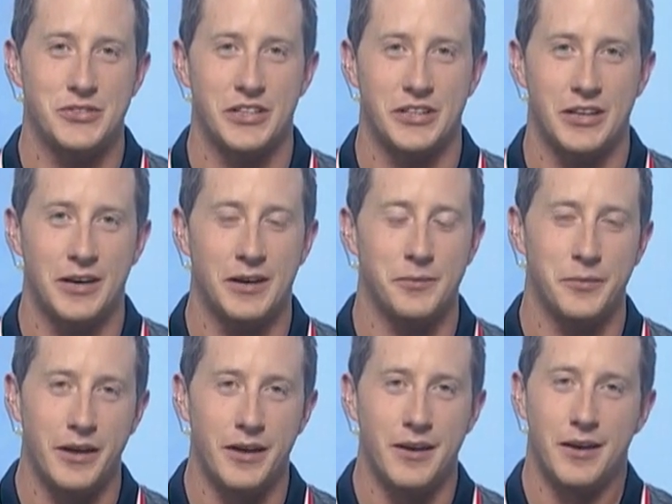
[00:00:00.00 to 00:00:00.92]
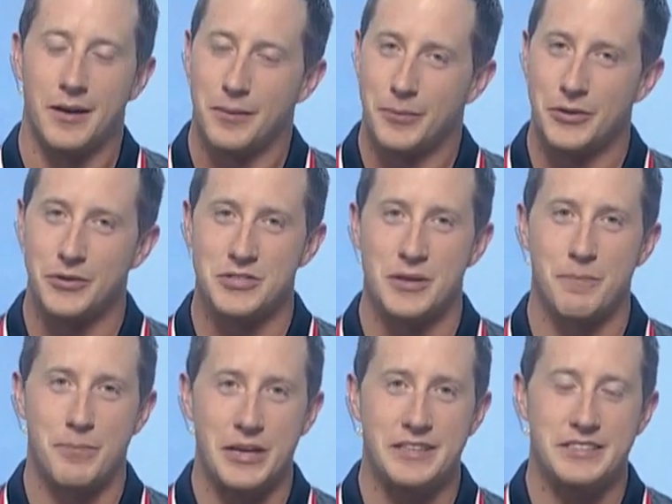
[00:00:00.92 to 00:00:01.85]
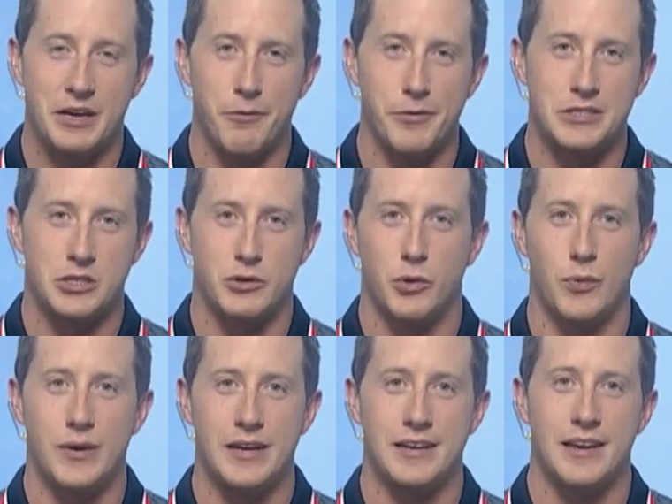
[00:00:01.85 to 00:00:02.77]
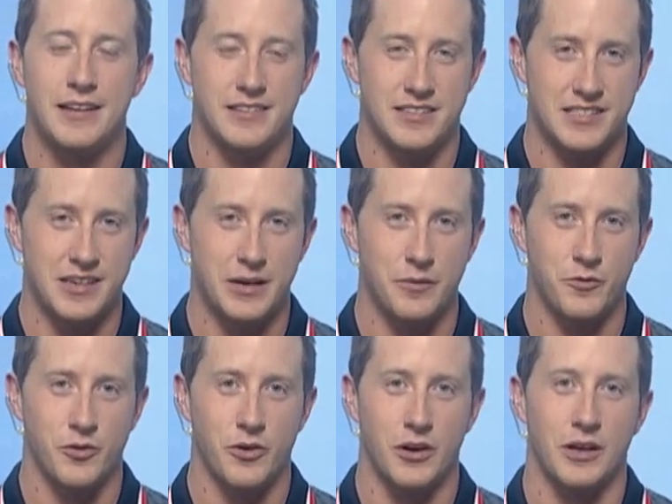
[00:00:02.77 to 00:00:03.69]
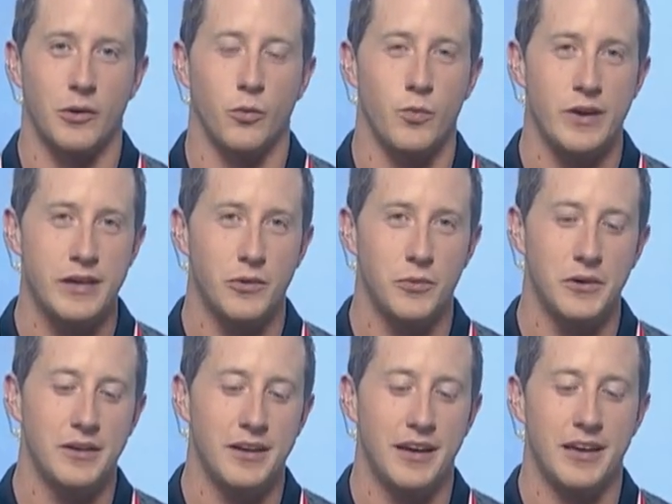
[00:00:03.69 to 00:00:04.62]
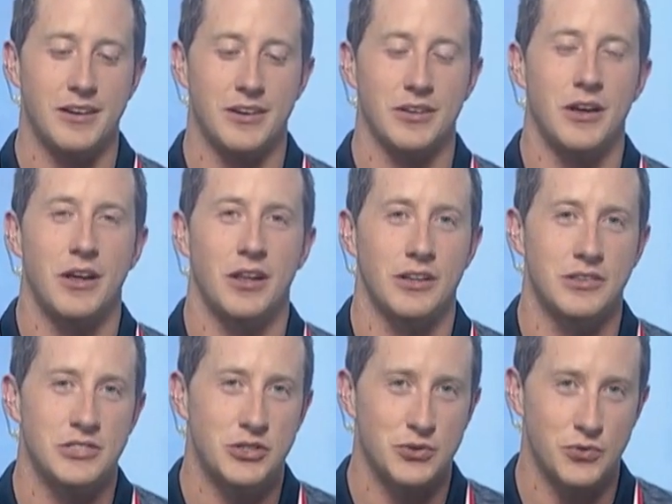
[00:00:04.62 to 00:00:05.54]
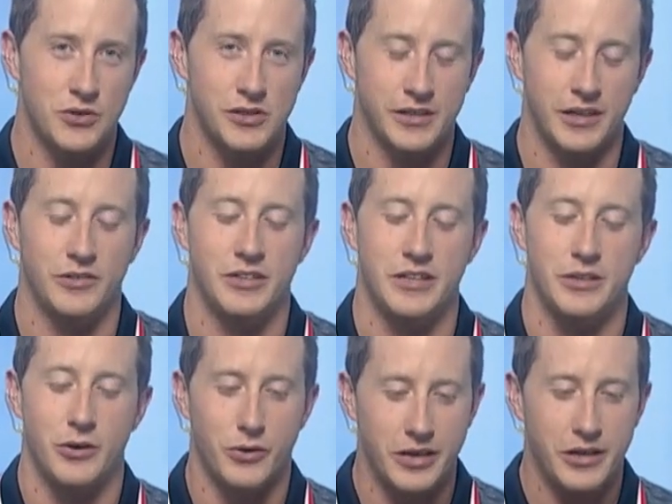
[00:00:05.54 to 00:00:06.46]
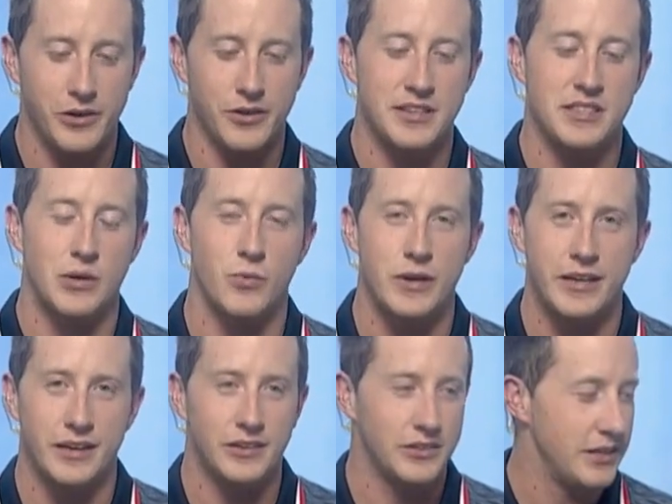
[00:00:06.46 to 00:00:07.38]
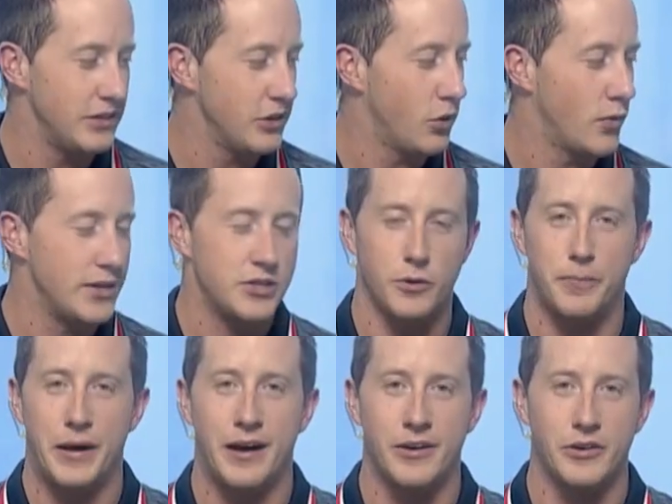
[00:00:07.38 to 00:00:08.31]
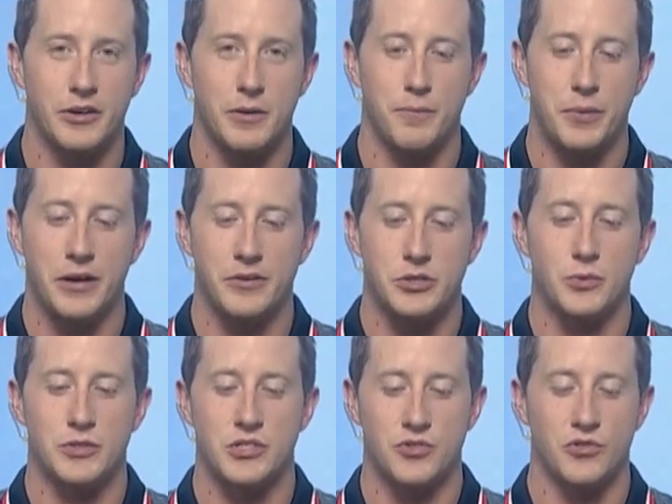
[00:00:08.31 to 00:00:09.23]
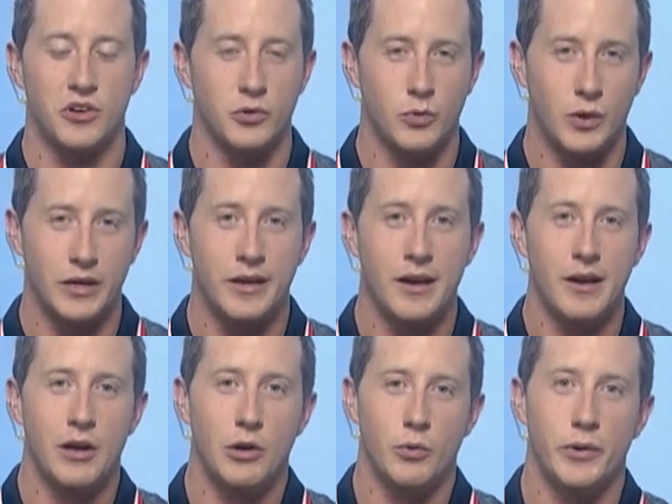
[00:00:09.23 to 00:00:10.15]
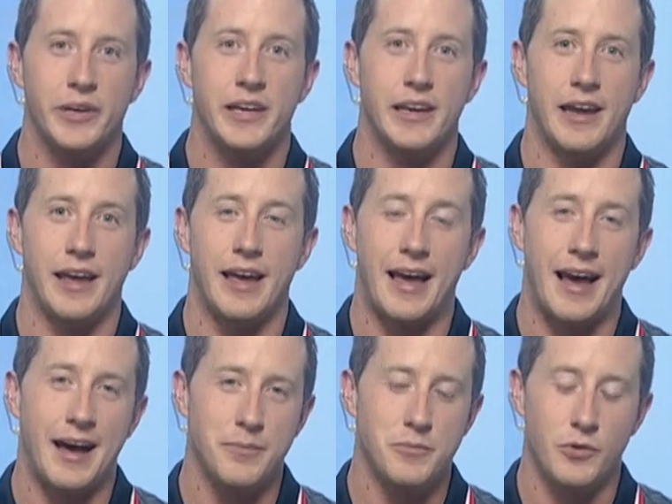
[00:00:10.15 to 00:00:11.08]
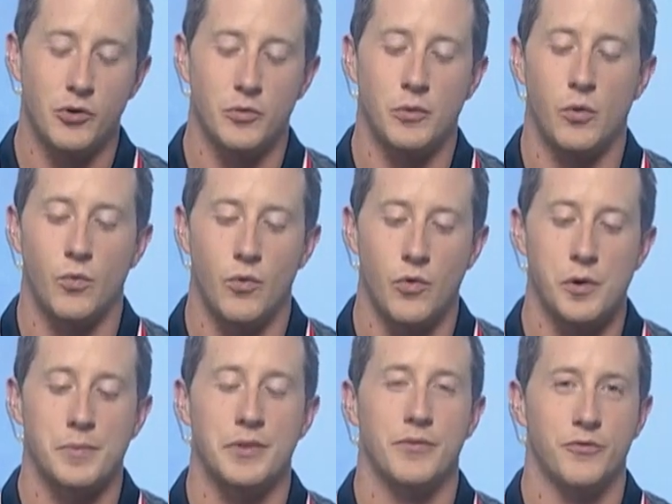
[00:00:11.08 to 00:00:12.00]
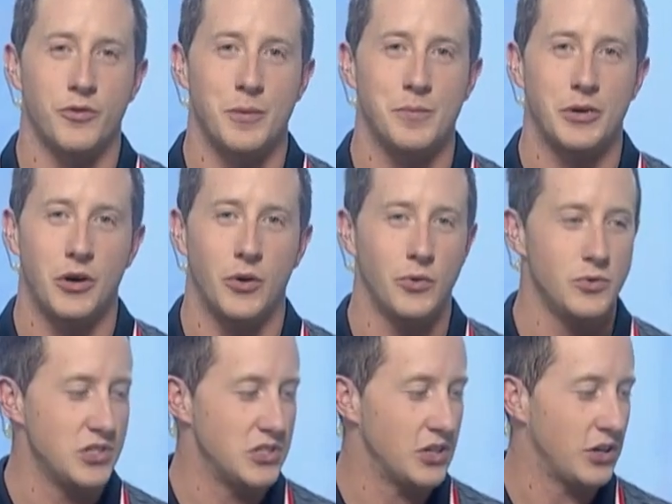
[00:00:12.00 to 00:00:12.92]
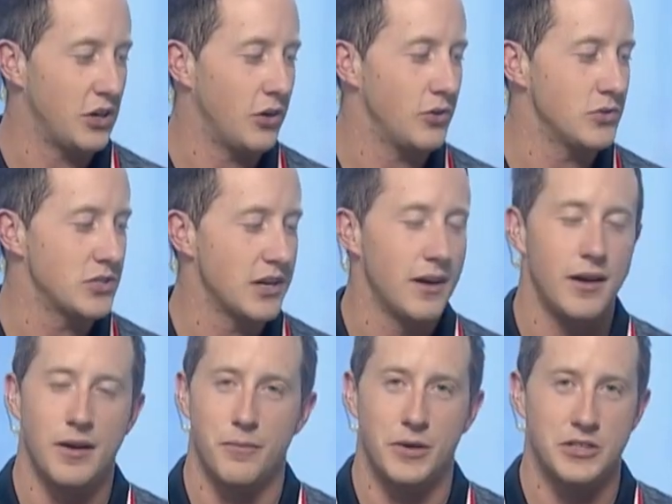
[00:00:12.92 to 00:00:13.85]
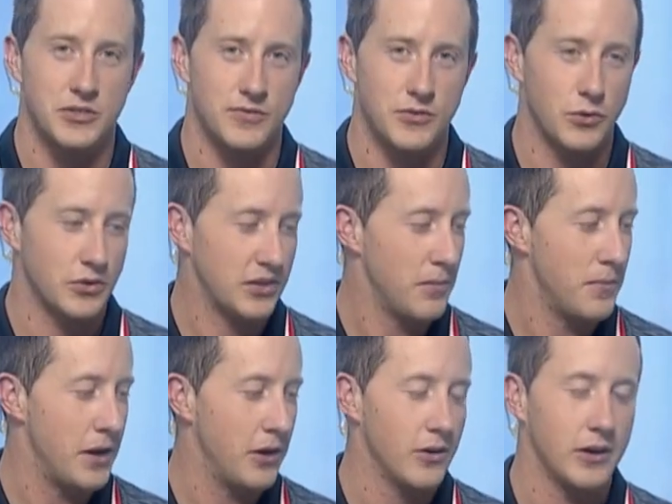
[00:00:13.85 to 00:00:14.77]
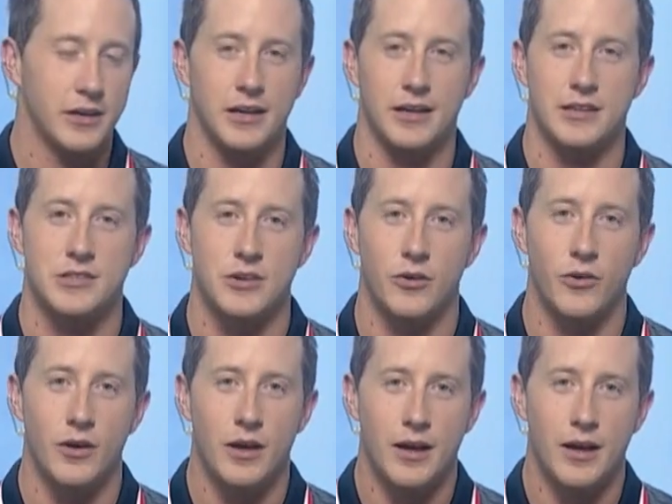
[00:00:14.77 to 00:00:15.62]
to come, but there's a big difference between the setup for a weak one and a strong El Nino. Here is a weak El Nino winter pattern compared to a strong one where you get abnormal warmth from coast to coast, much of North America. So